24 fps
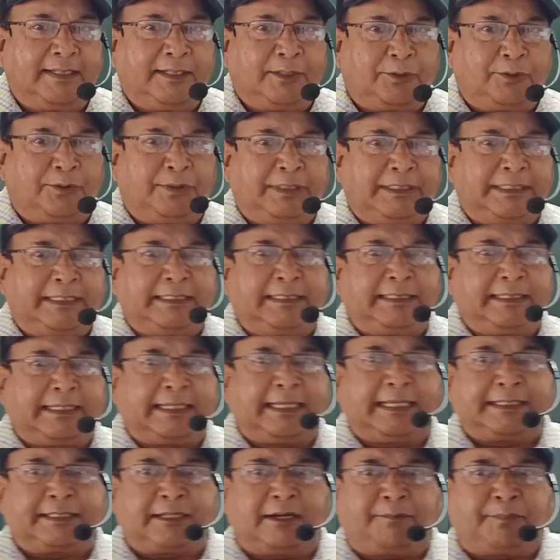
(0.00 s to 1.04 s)
So this is the
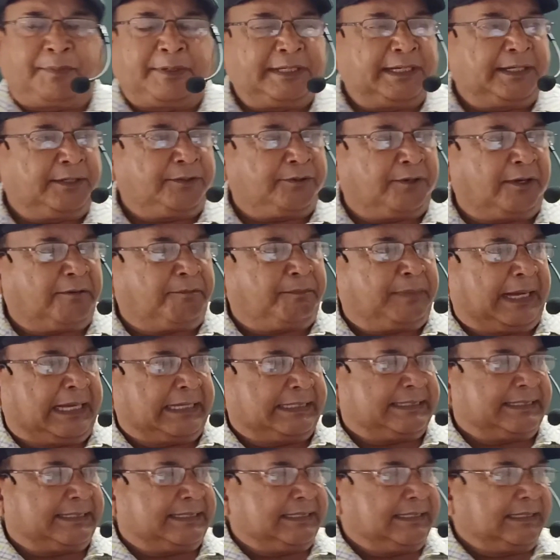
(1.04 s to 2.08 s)
case of present or
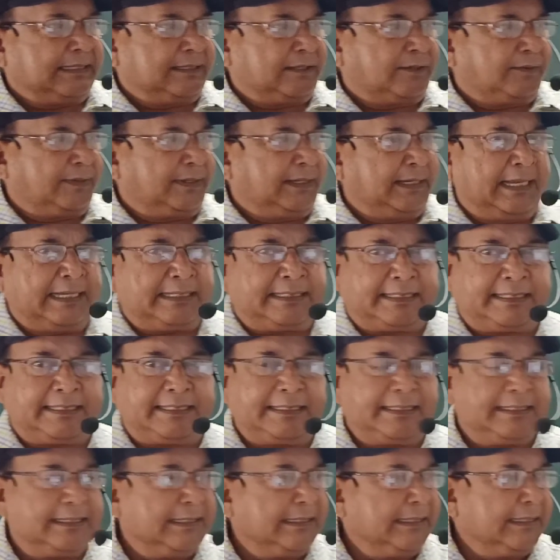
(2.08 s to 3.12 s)
past. Now next,
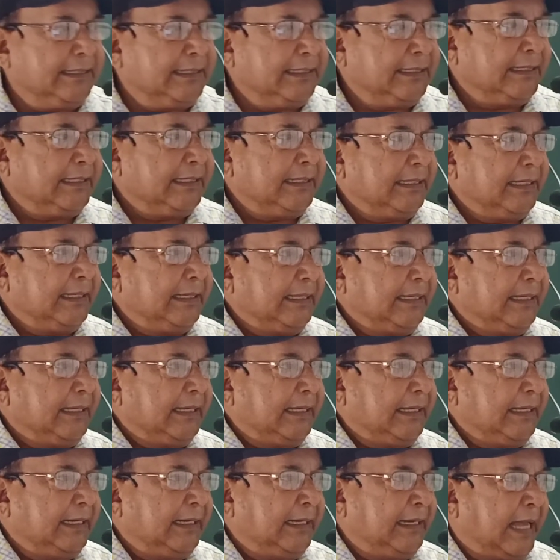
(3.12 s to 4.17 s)

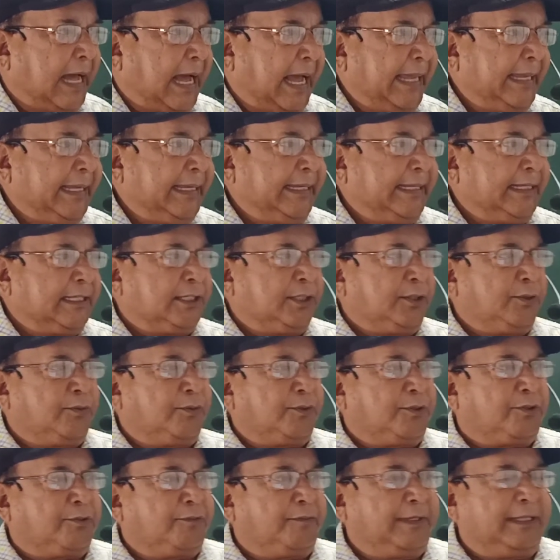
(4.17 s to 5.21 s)
lie is
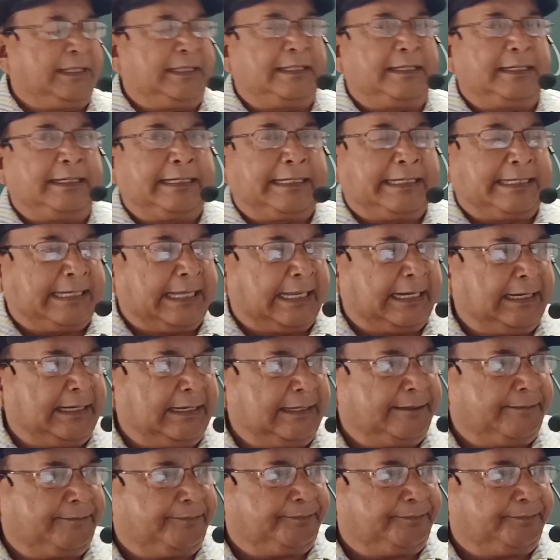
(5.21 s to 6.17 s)
used with tell.